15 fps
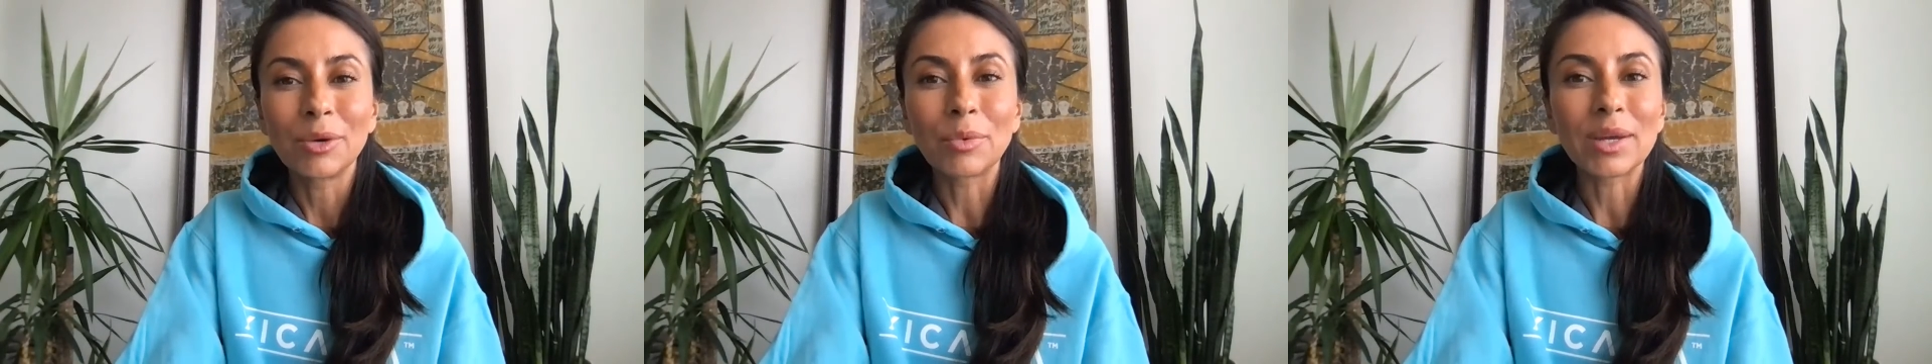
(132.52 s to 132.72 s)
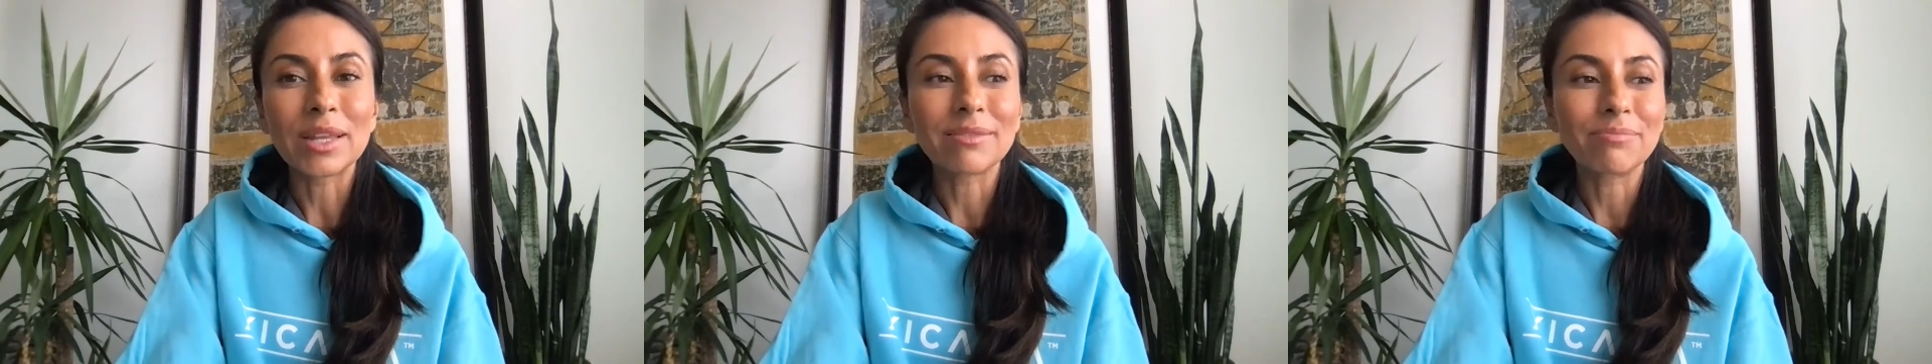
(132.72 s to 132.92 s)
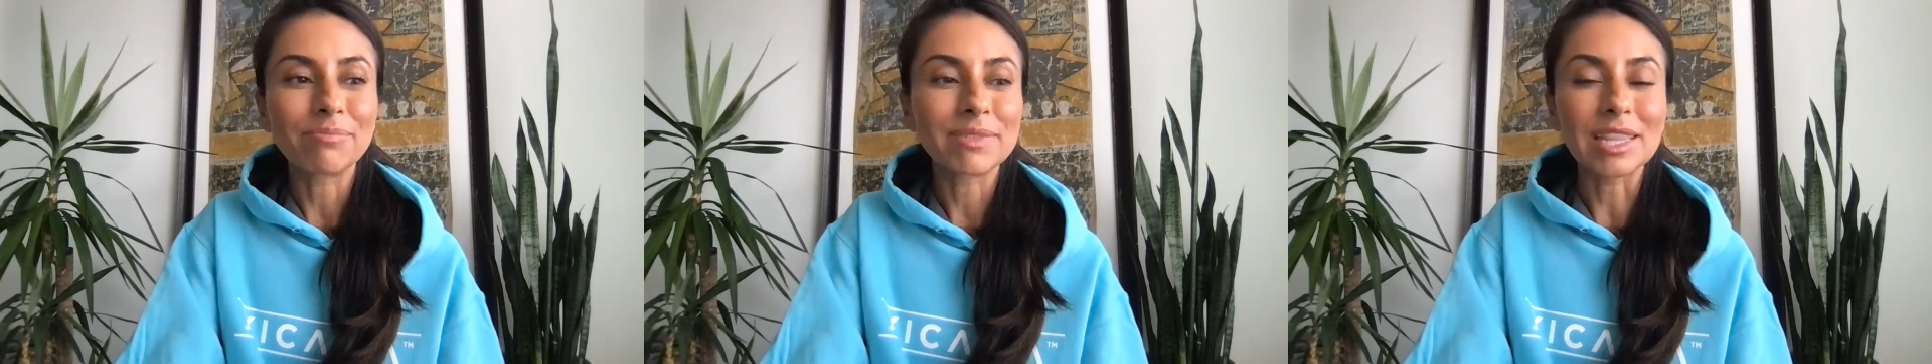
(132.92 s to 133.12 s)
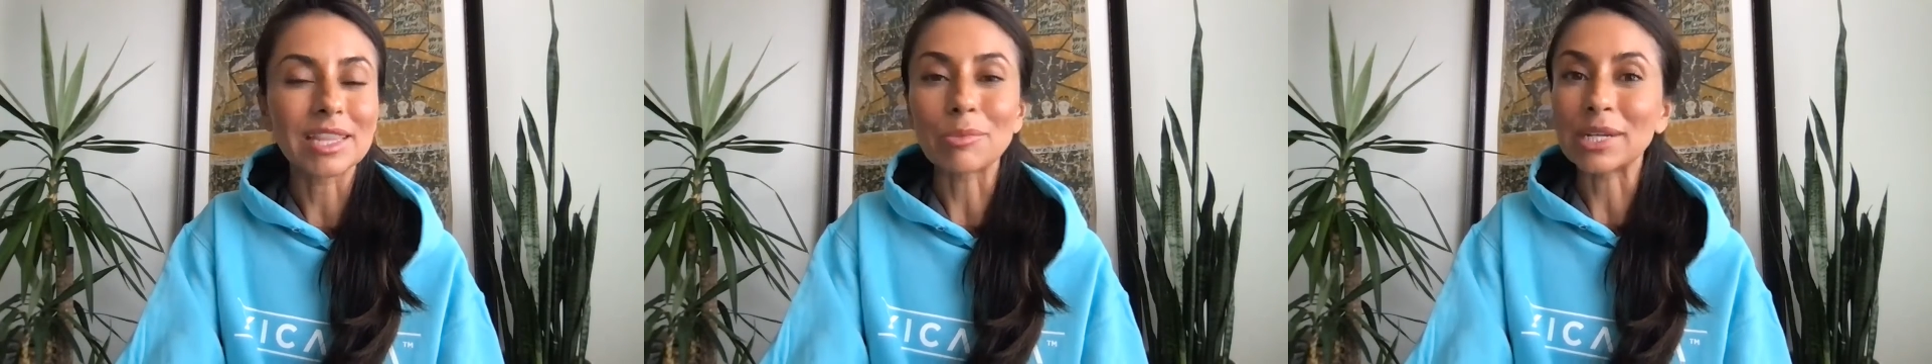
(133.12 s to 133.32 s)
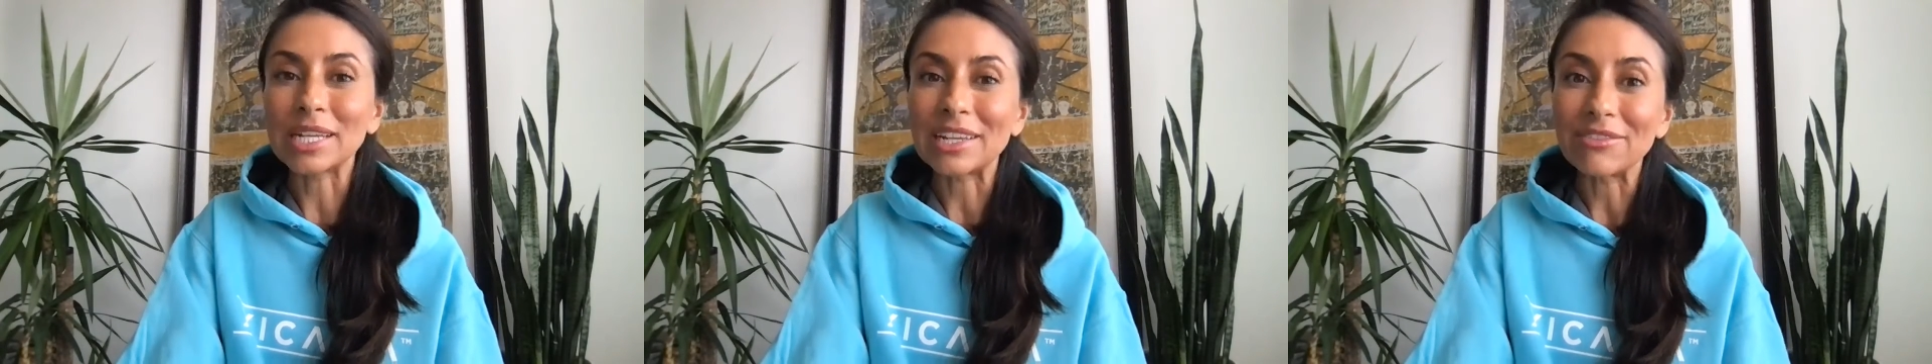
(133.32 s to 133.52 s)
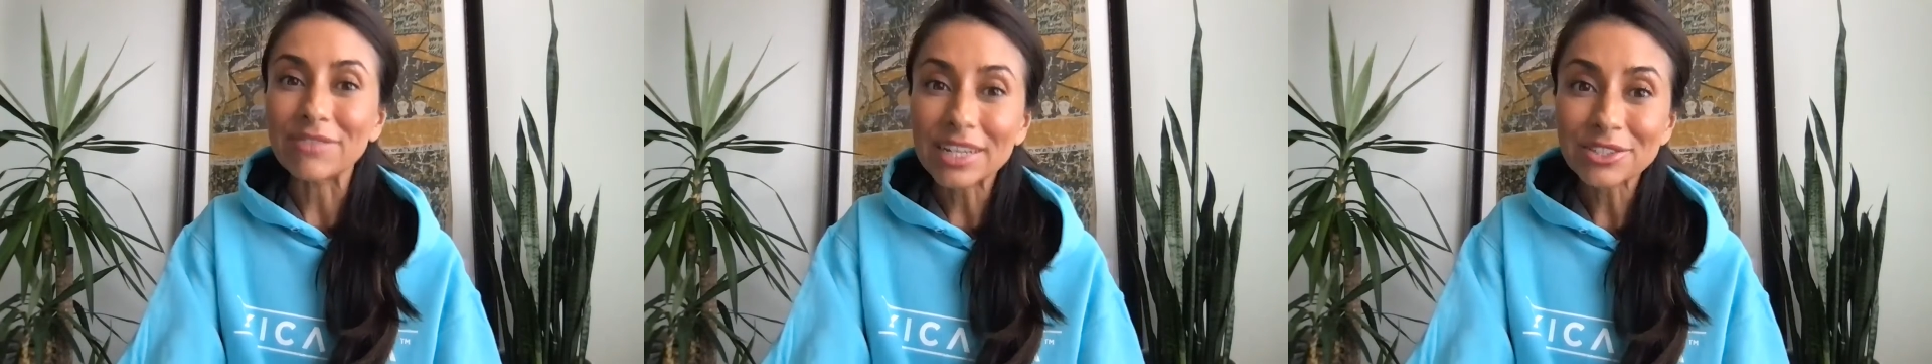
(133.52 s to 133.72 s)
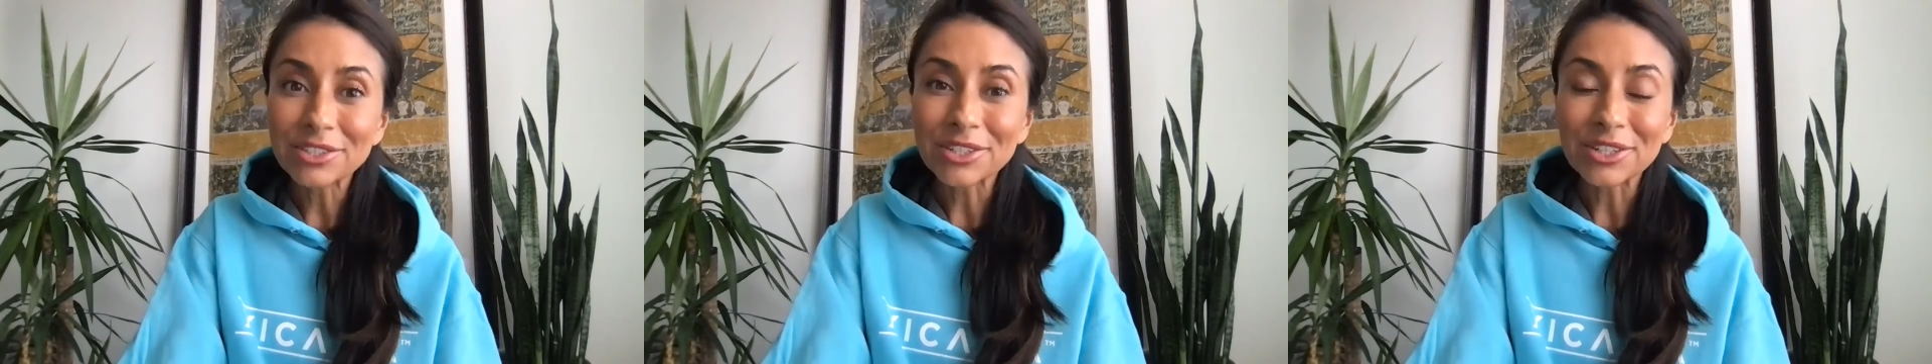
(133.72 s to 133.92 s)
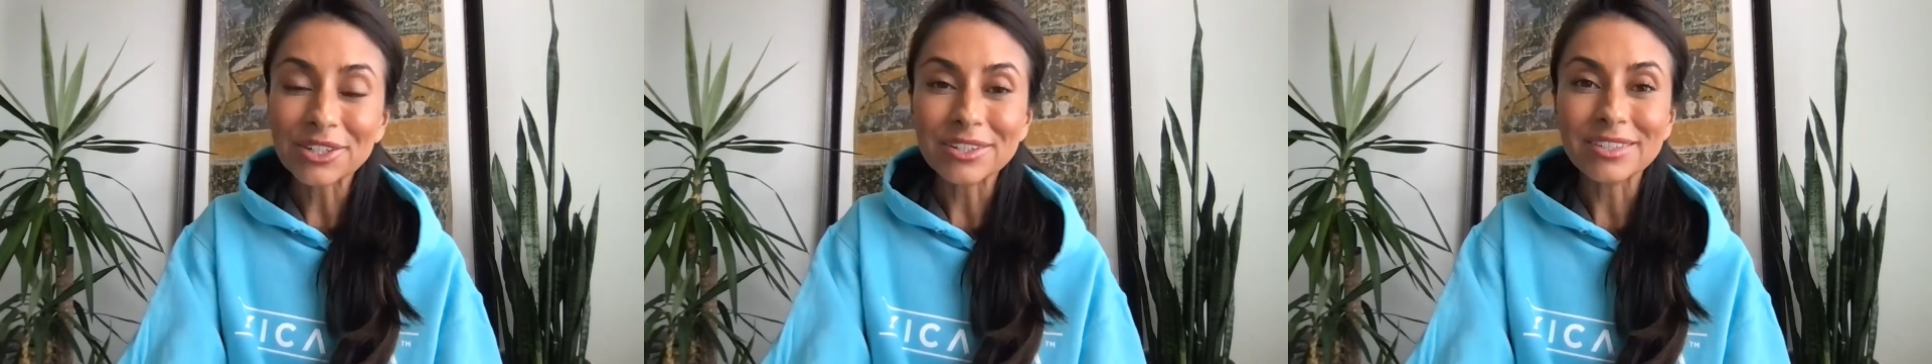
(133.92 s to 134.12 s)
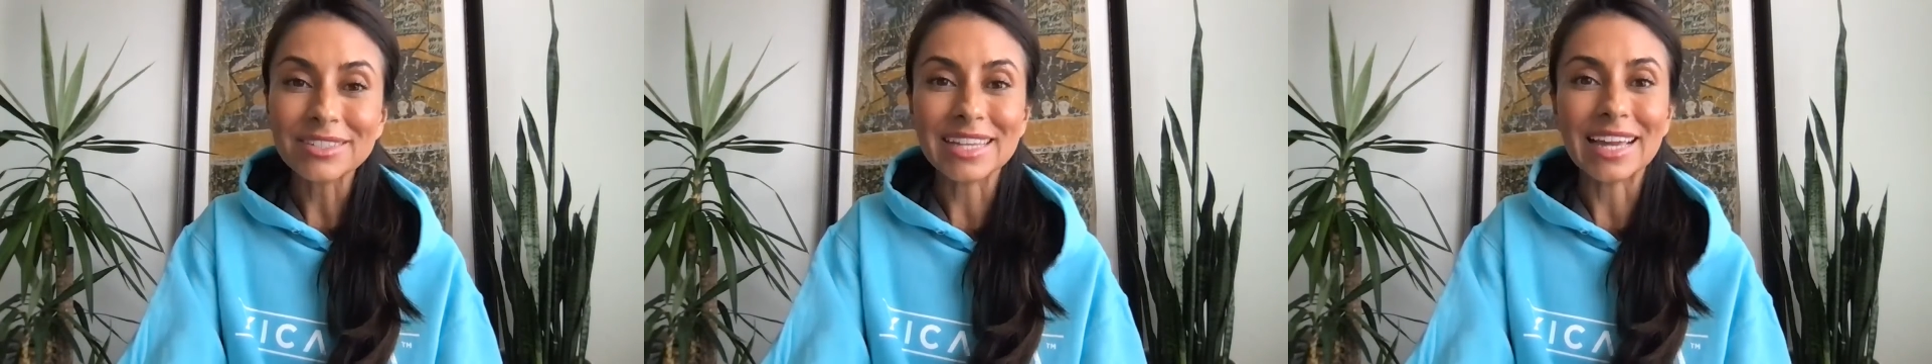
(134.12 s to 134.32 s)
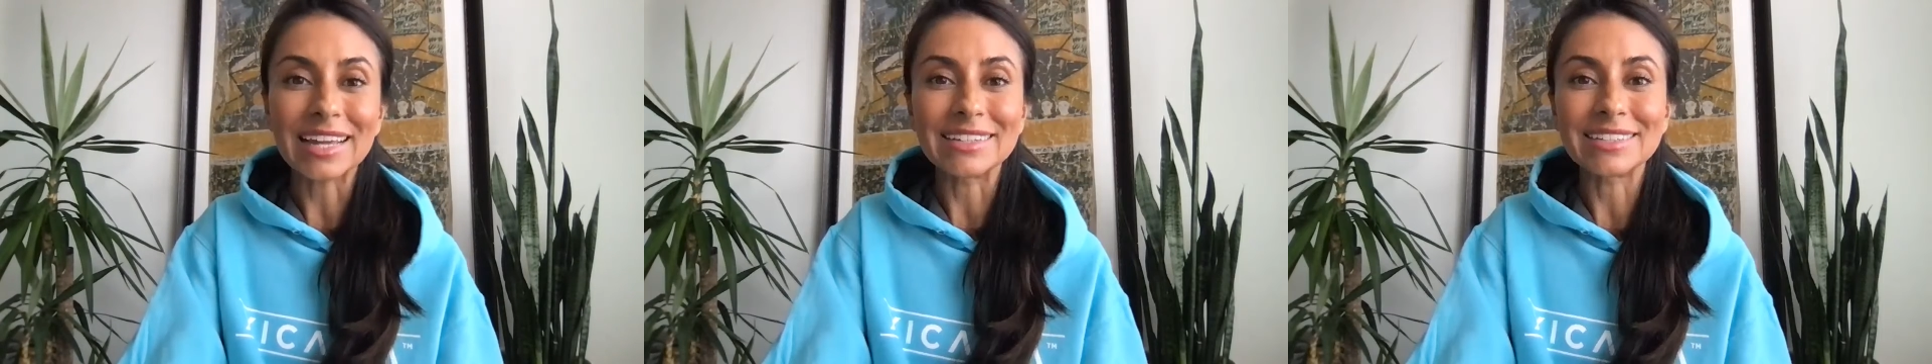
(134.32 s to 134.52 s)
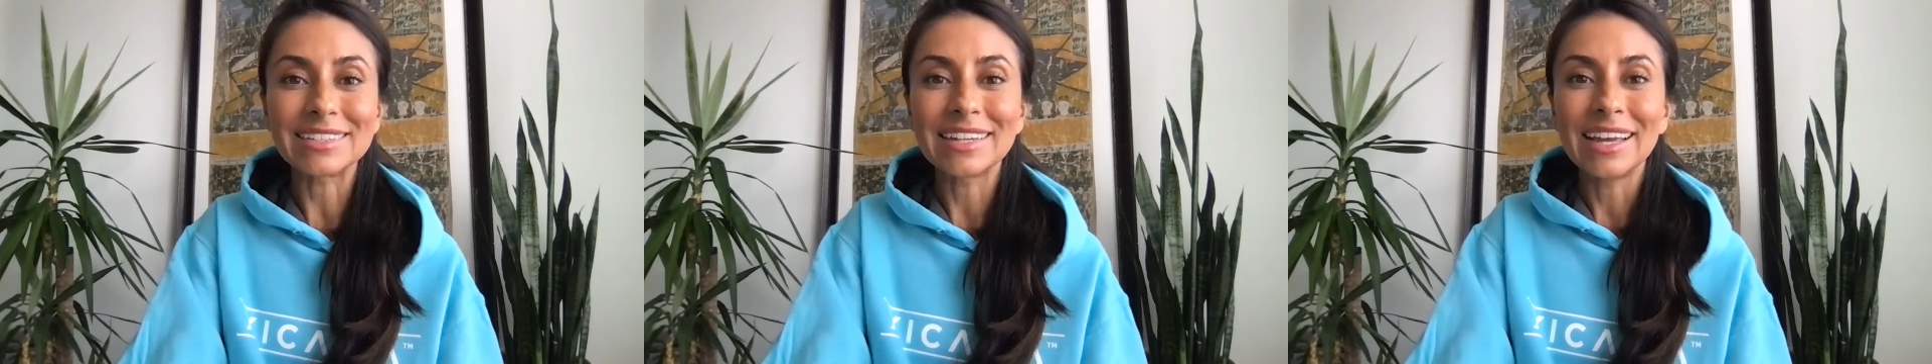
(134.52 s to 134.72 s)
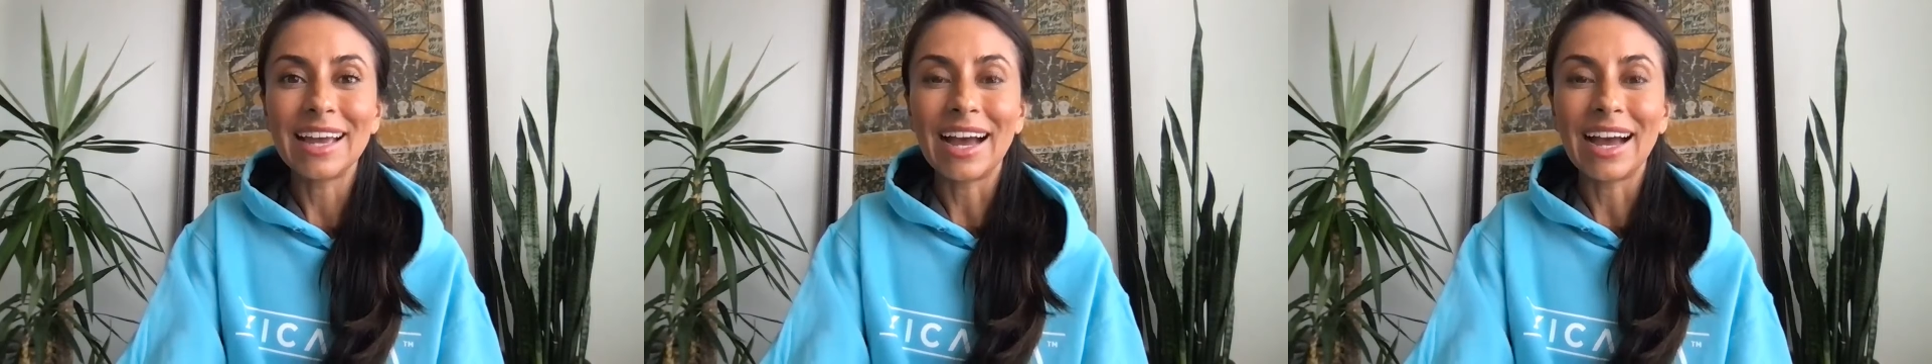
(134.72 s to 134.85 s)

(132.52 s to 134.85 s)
With celebrity investors and